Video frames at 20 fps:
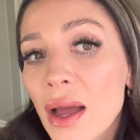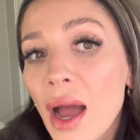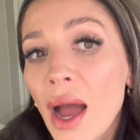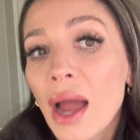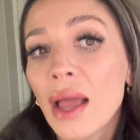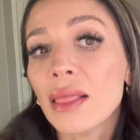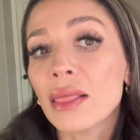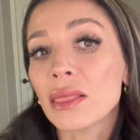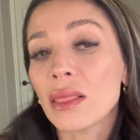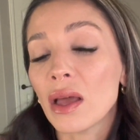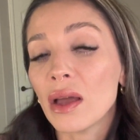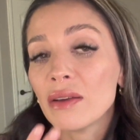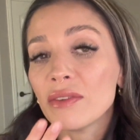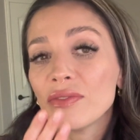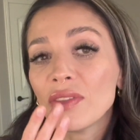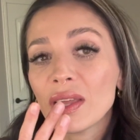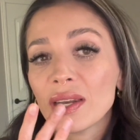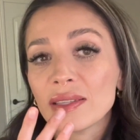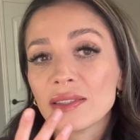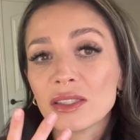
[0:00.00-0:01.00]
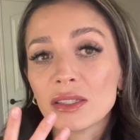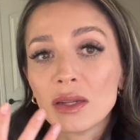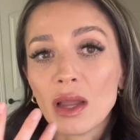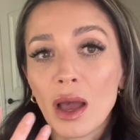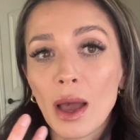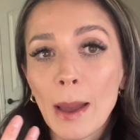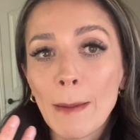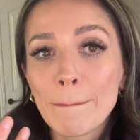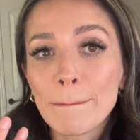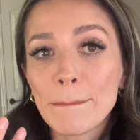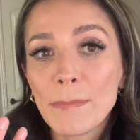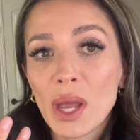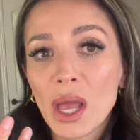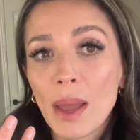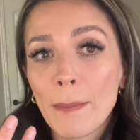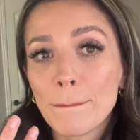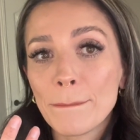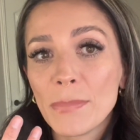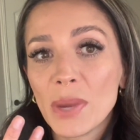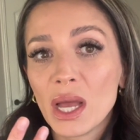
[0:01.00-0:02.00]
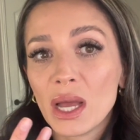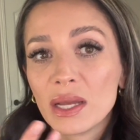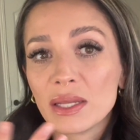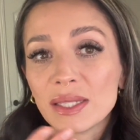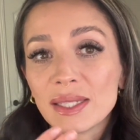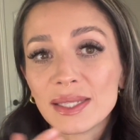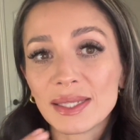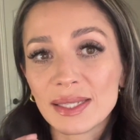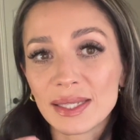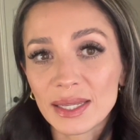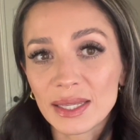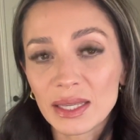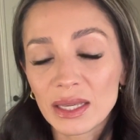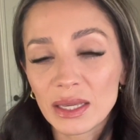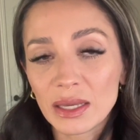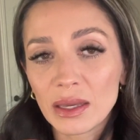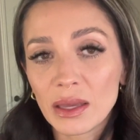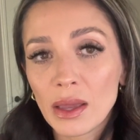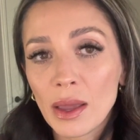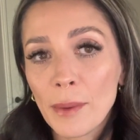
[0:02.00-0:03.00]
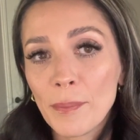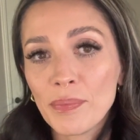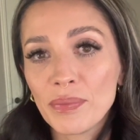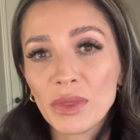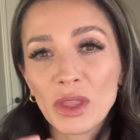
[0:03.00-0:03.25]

I love that it's not a sticky